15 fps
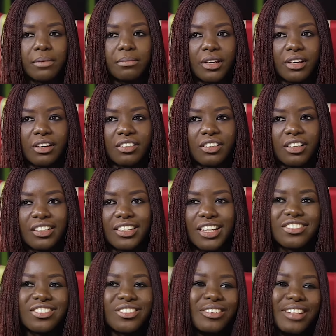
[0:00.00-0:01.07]
because they
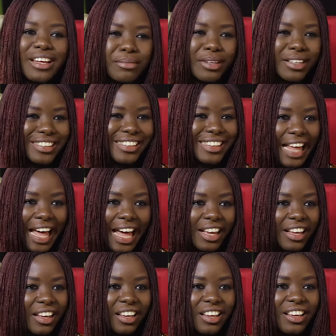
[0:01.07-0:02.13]
just don't let me slack.